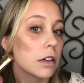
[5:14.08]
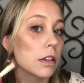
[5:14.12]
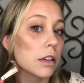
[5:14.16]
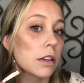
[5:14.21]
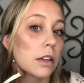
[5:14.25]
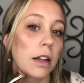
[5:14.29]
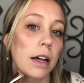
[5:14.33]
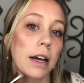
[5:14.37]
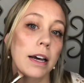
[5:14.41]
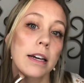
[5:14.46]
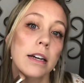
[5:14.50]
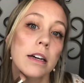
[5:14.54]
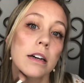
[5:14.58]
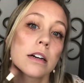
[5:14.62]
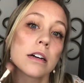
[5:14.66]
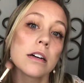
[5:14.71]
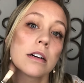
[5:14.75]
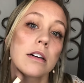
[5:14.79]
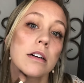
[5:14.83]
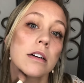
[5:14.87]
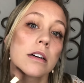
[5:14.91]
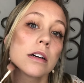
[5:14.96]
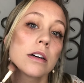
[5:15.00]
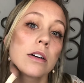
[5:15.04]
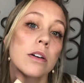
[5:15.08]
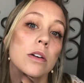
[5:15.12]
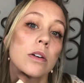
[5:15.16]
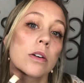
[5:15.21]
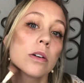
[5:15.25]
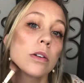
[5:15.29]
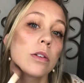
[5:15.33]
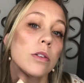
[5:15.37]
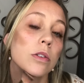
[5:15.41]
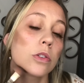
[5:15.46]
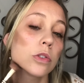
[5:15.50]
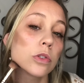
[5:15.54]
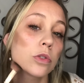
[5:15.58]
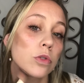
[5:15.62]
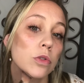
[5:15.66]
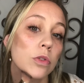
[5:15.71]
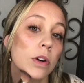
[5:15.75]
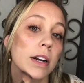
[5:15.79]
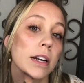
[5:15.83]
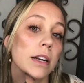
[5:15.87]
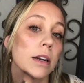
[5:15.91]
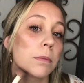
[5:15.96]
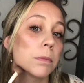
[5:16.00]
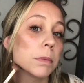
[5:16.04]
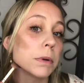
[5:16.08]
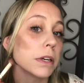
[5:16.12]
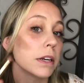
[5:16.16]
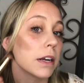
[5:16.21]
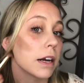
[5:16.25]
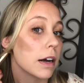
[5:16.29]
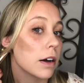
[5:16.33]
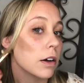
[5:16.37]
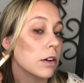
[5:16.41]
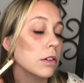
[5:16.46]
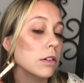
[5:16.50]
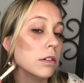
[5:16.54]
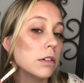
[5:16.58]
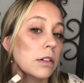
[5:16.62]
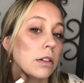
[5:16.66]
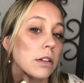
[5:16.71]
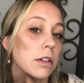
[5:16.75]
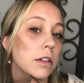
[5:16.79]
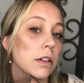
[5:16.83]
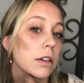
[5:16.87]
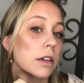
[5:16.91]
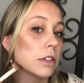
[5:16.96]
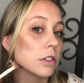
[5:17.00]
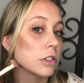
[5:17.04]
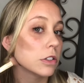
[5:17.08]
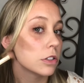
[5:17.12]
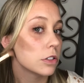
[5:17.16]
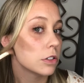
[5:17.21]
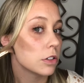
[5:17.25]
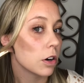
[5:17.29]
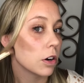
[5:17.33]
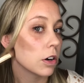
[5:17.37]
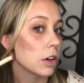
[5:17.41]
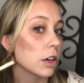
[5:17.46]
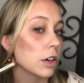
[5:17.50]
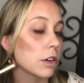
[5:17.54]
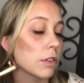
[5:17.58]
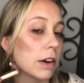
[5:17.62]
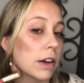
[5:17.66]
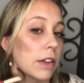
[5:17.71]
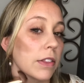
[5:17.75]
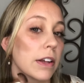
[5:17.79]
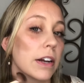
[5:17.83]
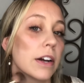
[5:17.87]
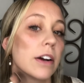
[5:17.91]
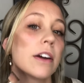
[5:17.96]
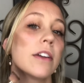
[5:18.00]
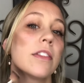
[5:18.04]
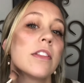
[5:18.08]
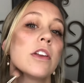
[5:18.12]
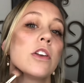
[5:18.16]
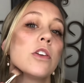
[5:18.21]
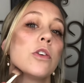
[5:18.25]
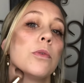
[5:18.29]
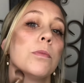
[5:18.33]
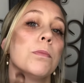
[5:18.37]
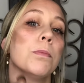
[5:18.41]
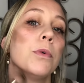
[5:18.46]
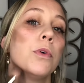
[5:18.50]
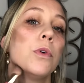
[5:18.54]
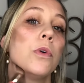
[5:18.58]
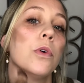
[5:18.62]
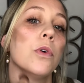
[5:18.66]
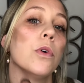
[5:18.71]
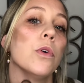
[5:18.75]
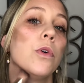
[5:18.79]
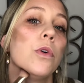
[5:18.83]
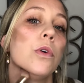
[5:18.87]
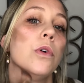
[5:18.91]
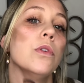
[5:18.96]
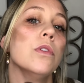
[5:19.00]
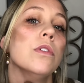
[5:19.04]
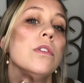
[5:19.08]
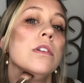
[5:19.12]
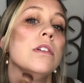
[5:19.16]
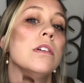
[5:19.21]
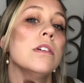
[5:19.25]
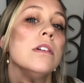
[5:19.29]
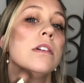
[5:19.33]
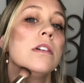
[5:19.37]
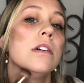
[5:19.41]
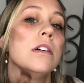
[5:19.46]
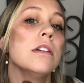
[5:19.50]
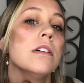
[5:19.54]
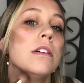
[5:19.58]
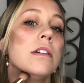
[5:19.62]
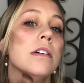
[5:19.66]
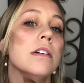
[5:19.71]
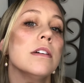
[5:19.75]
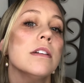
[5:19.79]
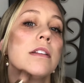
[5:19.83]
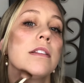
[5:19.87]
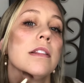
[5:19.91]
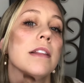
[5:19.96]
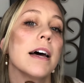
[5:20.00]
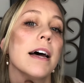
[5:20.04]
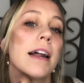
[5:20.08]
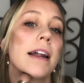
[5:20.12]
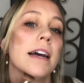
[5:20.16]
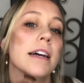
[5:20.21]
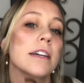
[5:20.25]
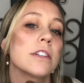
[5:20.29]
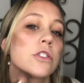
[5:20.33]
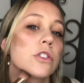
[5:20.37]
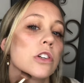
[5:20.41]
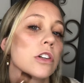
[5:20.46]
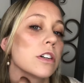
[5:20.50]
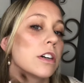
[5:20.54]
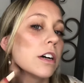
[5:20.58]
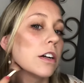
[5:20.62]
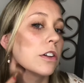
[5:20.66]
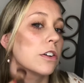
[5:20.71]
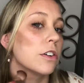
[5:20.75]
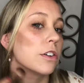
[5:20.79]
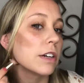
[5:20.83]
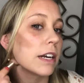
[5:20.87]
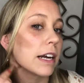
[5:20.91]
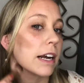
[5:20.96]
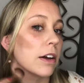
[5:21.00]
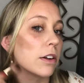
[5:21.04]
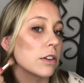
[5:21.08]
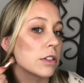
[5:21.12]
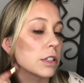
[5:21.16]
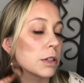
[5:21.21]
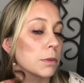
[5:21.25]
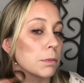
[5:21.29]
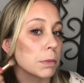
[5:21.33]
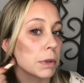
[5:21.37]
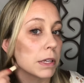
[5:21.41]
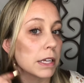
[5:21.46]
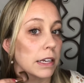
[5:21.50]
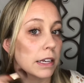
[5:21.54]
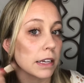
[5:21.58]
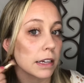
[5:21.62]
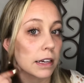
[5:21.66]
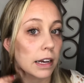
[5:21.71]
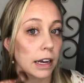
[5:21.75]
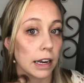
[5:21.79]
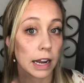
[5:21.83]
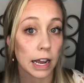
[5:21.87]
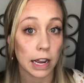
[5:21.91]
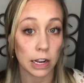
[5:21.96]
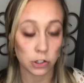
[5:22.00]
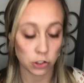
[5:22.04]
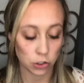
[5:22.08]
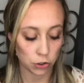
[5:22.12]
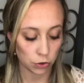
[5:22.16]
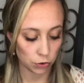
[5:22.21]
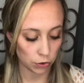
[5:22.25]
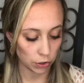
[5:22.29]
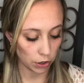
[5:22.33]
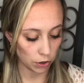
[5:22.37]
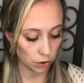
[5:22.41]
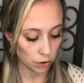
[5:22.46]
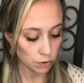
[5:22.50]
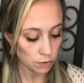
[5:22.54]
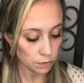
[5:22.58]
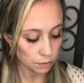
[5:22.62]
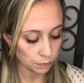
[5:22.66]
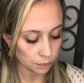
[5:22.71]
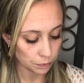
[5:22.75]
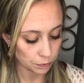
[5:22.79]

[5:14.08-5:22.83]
like straight up and down and just darken around there, and then you'll pull that extra color down to blend it kind of as you go.